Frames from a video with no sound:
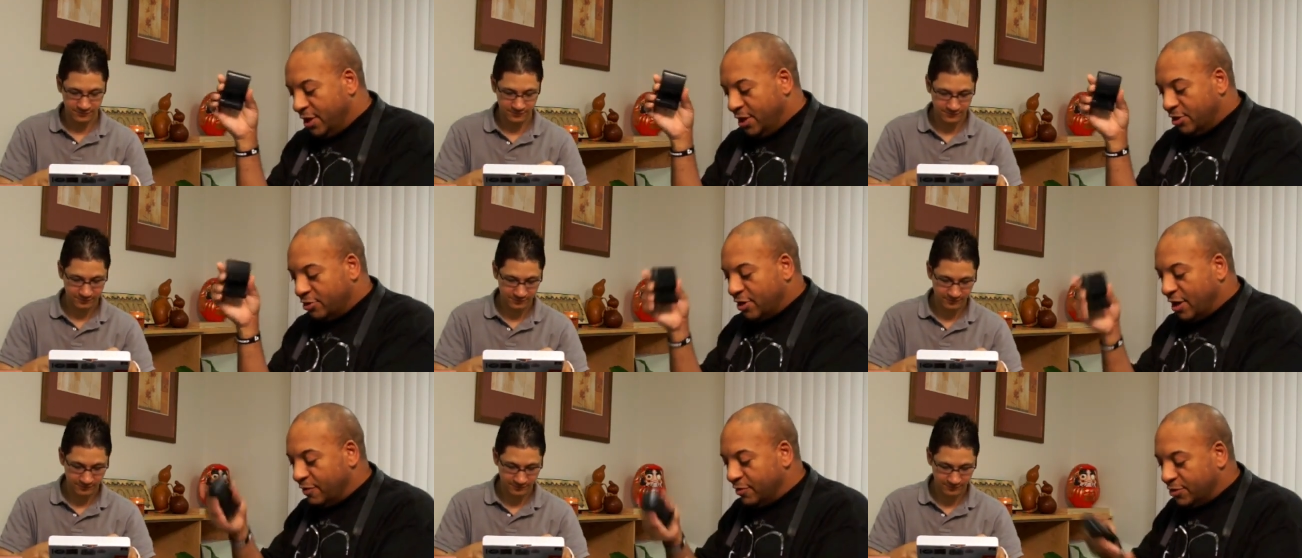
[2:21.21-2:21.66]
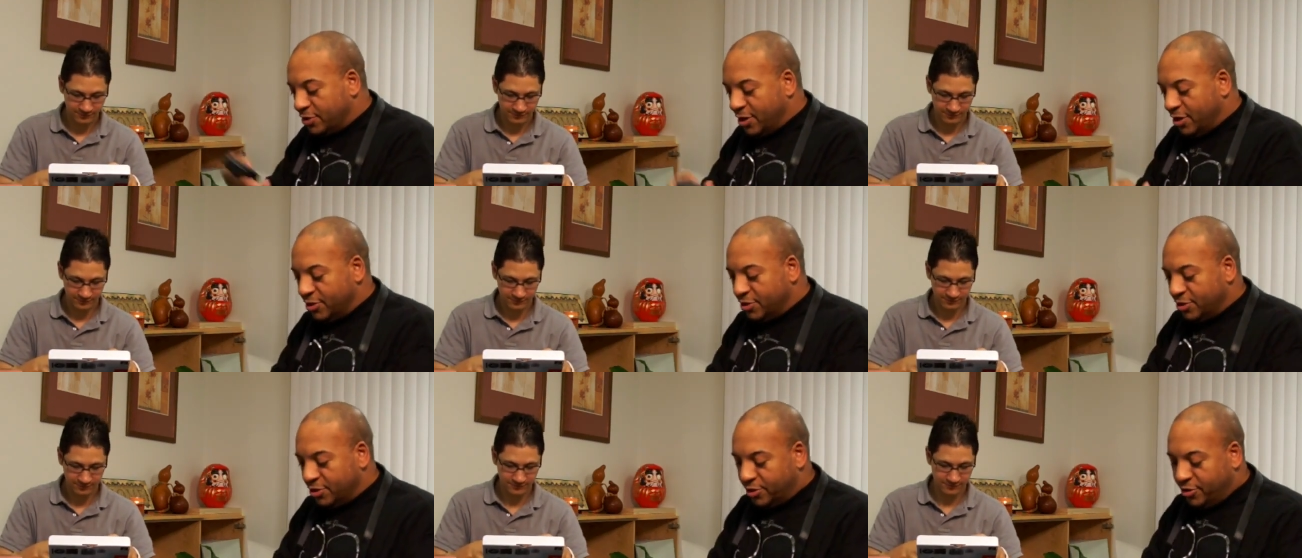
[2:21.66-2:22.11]
Speaker 1: Travel
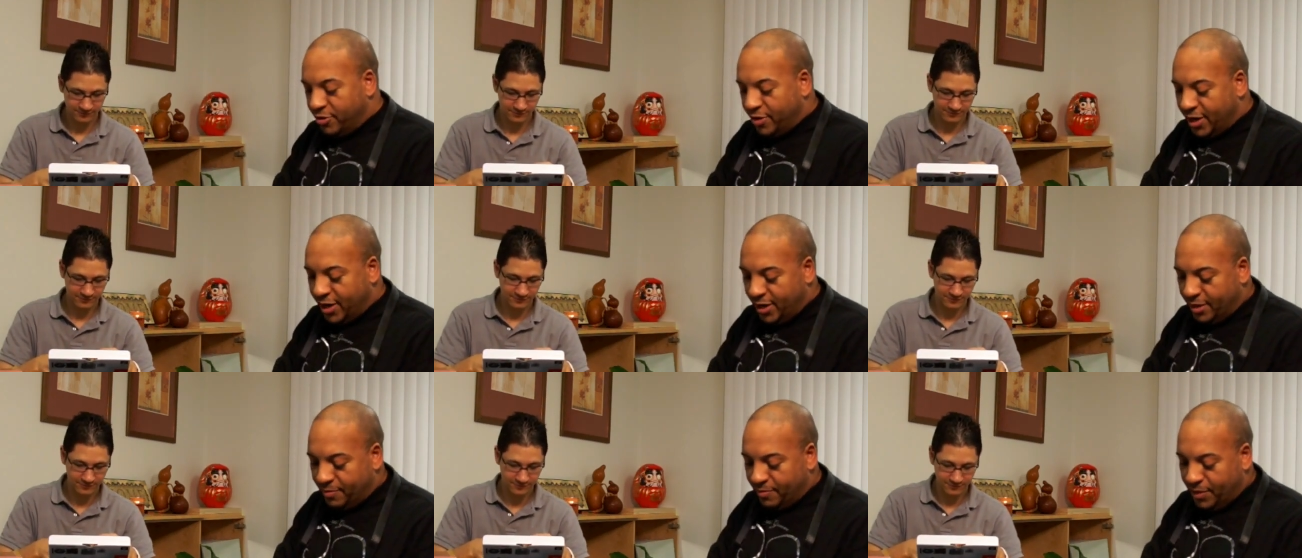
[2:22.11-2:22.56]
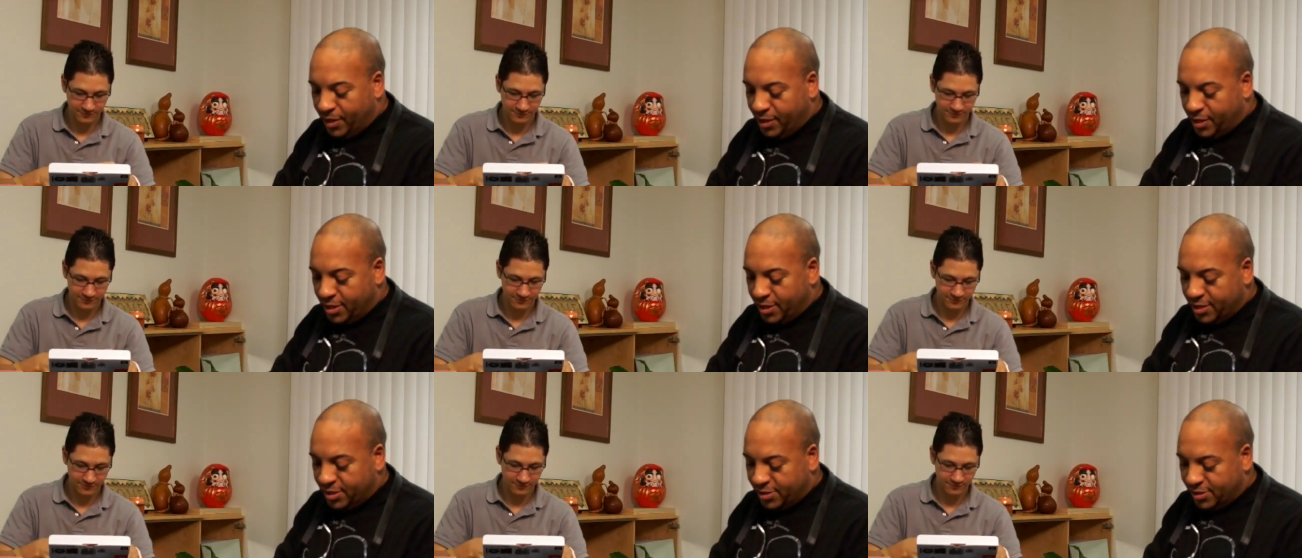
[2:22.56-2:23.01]
charger is great
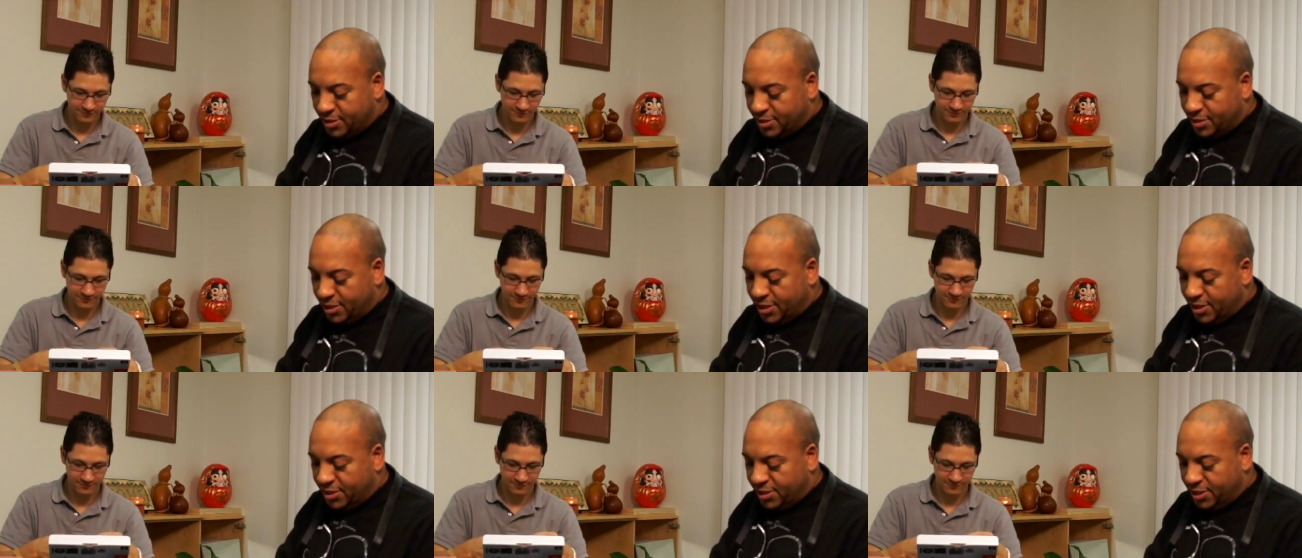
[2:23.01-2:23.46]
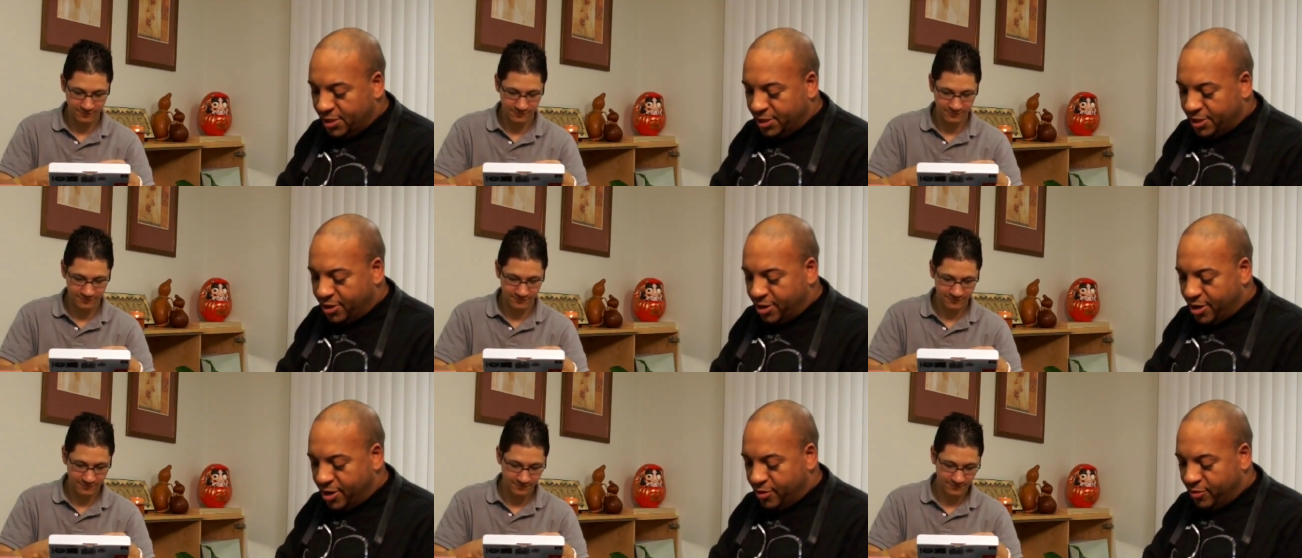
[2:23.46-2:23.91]
because it's easy to
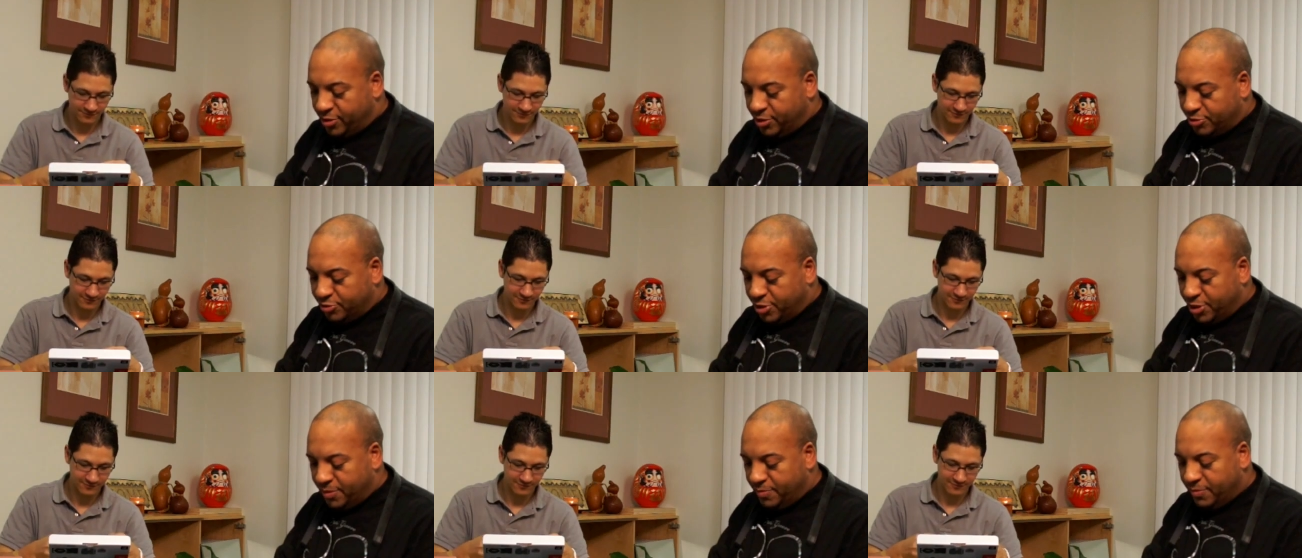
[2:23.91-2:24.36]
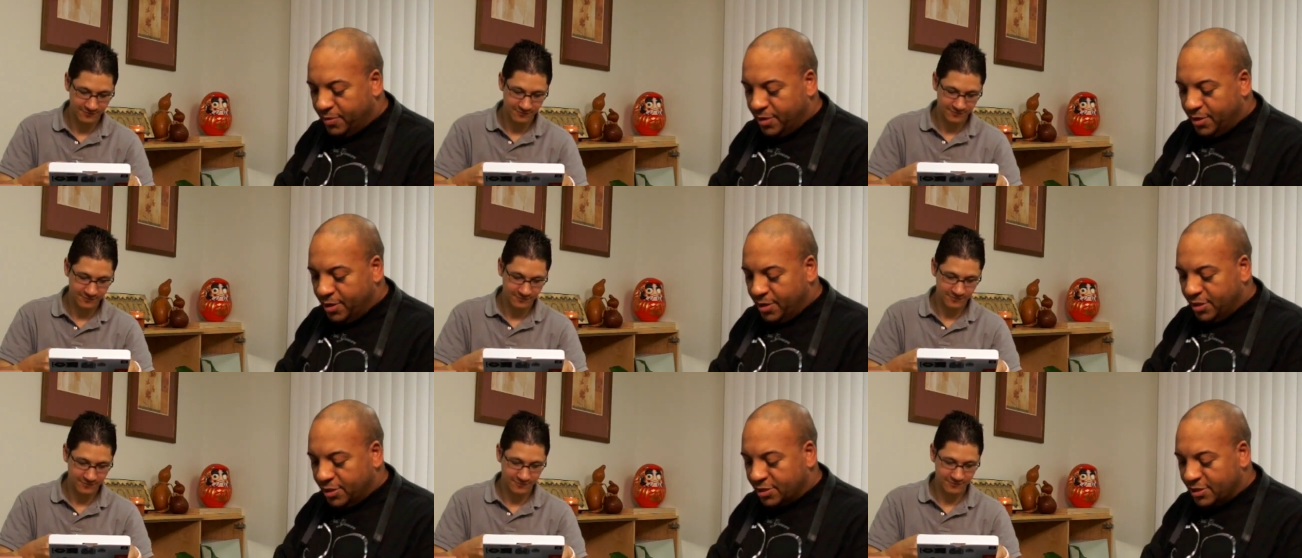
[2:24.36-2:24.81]
carry on a trip.
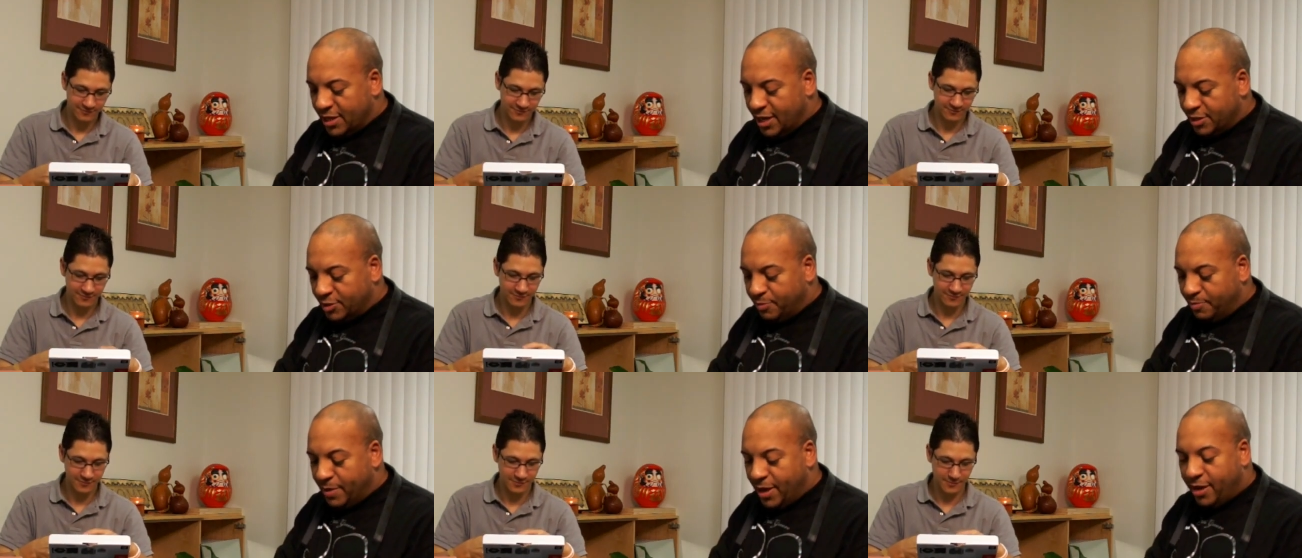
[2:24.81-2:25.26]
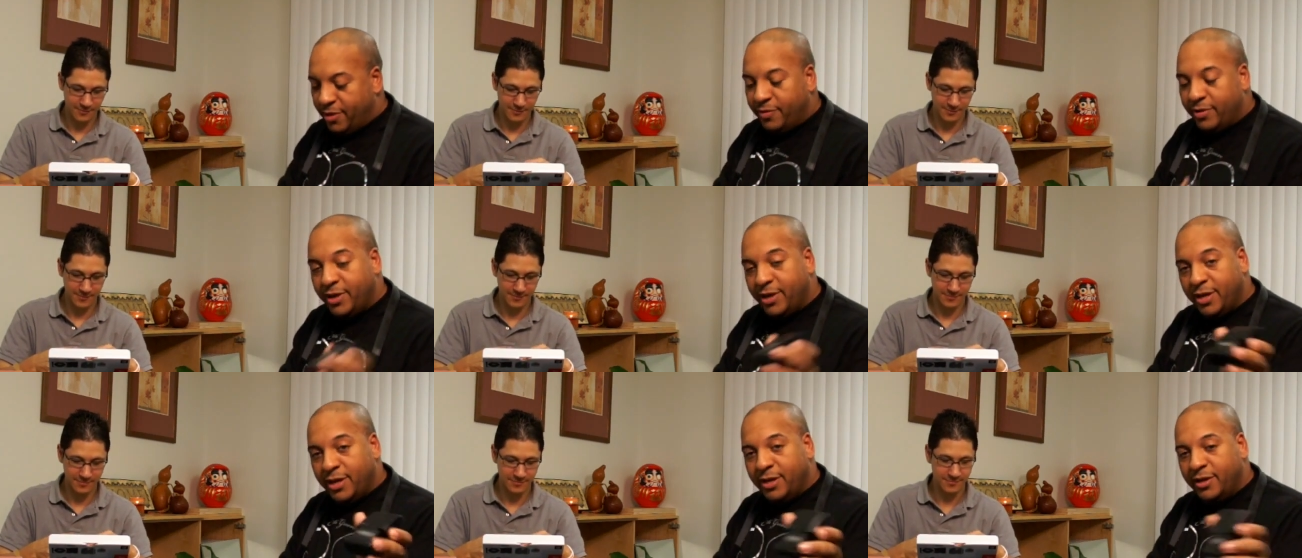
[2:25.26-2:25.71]
Slide your
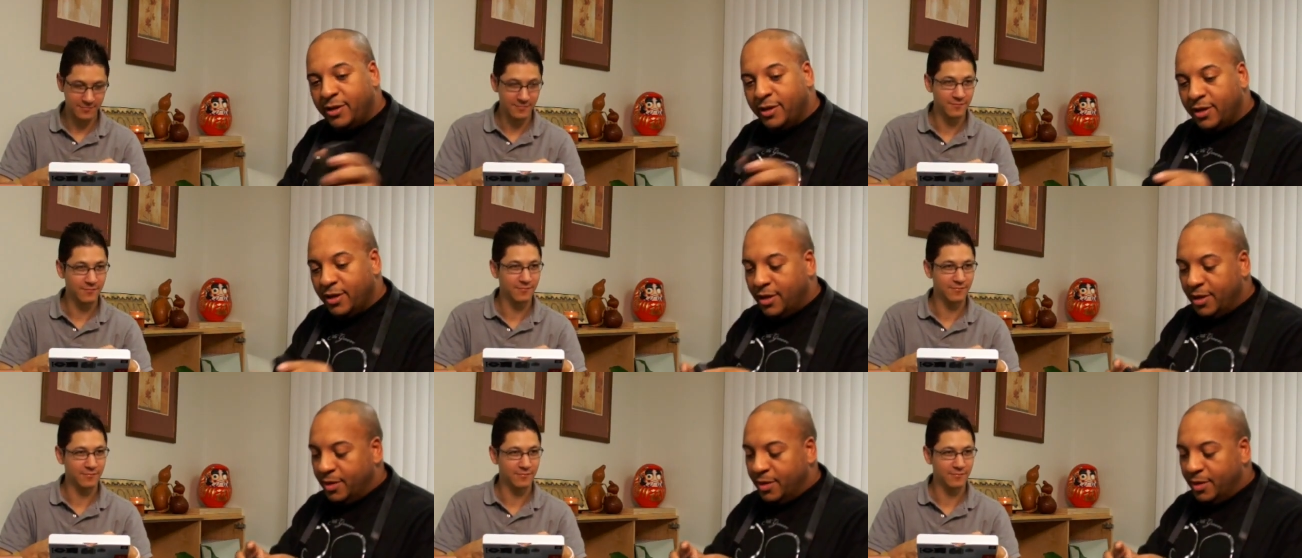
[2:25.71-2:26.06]
battery in,